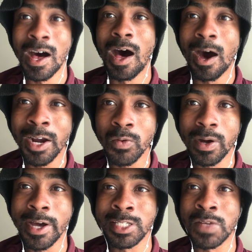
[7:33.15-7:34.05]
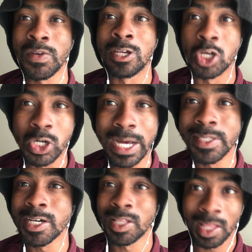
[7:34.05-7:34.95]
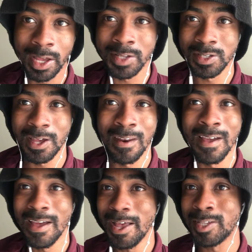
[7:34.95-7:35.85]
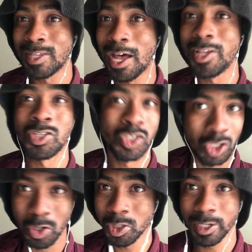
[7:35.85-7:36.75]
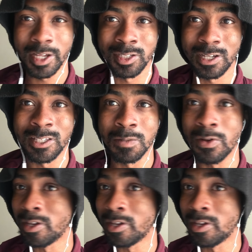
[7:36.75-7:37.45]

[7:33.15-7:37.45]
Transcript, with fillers: Otherwise, if you go out the closet, it's not socially acceptable.